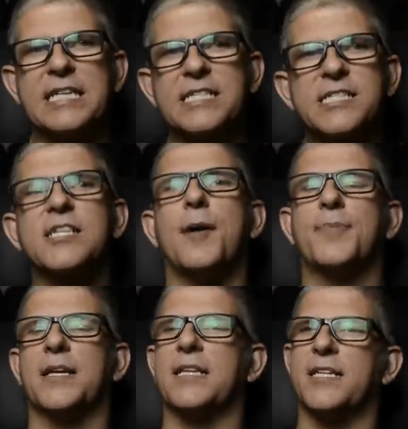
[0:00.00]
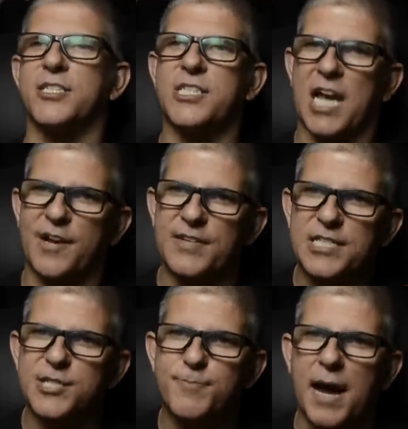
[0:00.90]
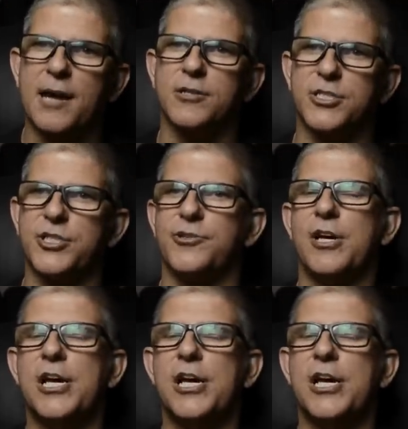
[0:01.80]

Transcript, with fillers: something that just kind of inspires you